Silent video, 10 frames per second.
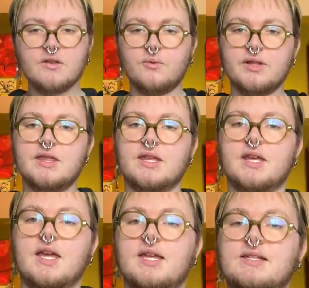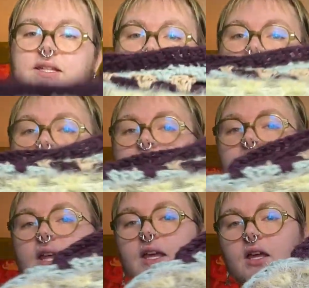only thing is it's very
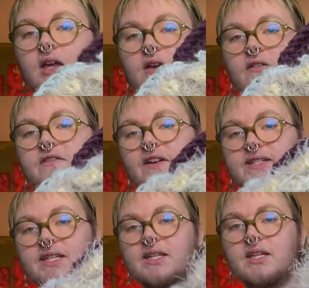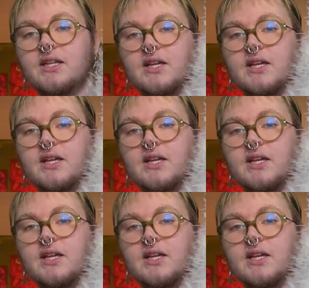like fuzzy.